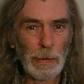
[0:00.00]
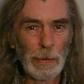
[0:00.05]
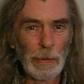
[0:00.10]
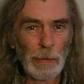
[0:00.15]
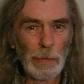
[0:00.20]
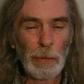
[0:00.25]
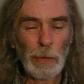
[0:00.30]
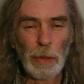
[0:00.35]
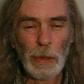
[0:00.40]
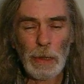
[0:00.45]

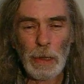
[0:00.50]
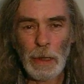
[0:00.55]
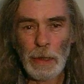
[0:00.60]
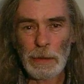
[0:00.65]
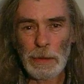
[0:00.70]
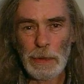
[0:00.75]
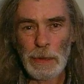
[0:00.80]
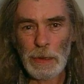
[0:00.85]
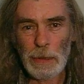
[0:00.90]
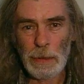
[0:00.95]
For they are
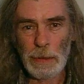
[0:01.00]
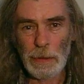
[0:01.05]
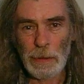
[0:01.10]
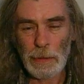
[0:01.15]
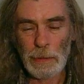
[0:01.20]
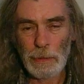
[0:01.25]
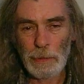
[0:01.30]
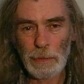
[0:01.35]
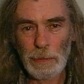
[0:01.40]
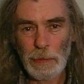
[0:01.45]
needed.
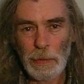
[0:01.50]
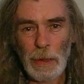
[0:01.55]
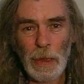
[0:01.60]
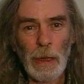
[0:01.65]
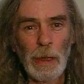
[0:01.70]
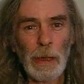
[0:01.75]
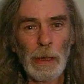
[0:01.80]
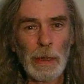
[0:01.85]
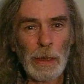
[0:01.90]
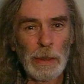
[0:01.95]
They
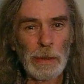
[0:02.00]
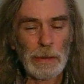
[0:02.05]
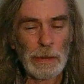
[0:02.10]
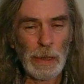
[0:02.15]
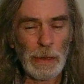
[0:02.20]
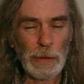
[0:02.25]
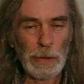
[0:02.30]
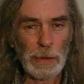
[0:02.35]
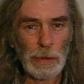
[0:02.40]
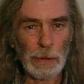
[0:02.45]
are
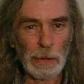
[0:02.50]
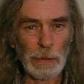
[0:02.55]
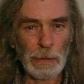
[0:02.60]
essential.